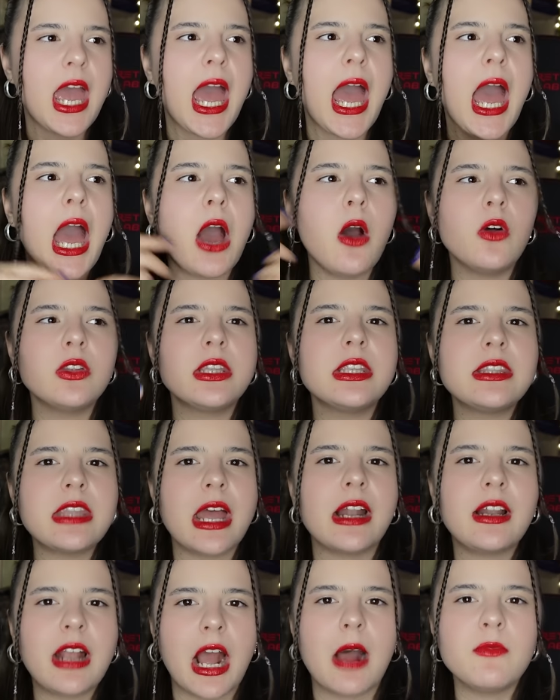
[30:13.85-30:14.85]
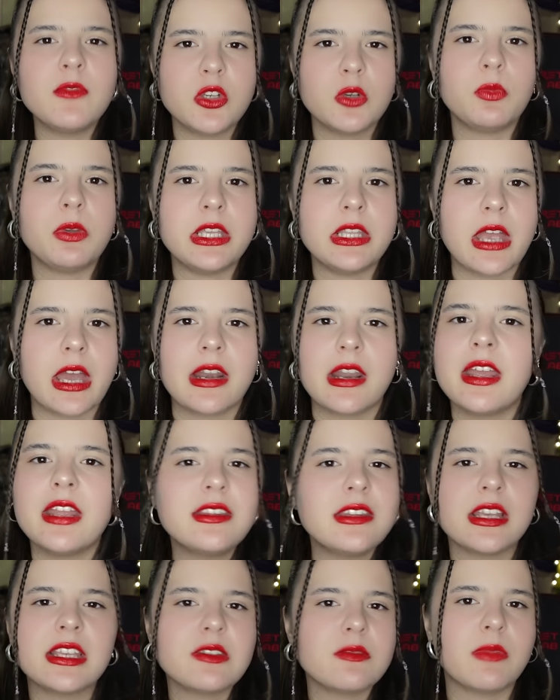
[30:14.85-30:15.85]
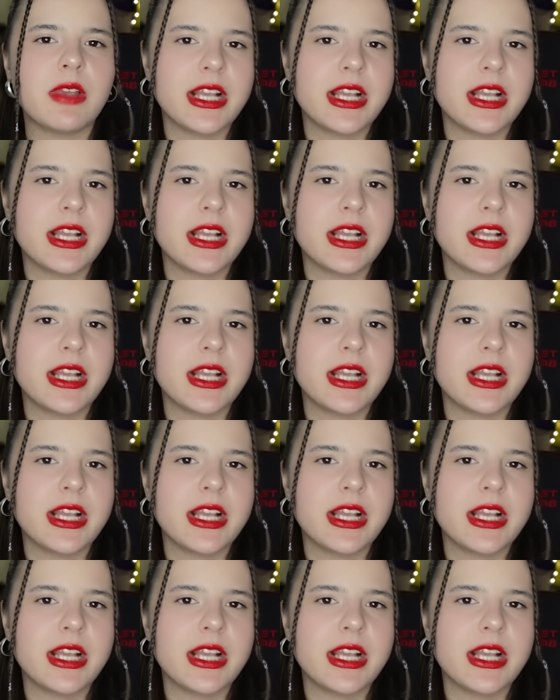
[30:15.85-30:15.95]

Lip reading: How did that come to be then? It doesn't